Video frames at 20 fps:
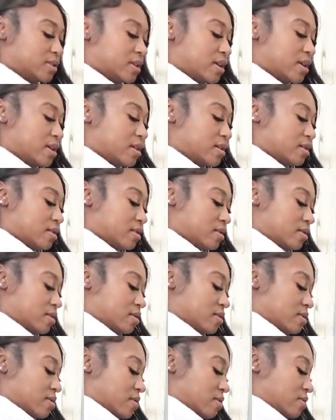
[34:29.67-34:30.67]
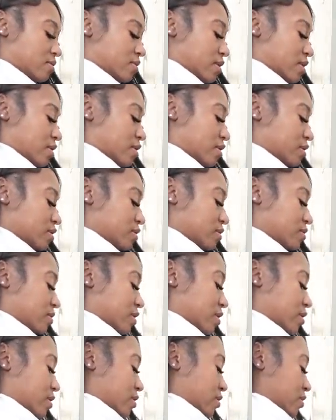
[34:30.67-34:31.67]
that on there as
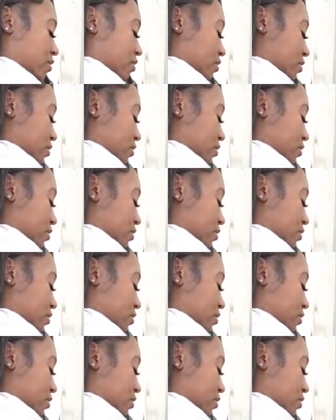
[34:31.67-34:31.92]
well.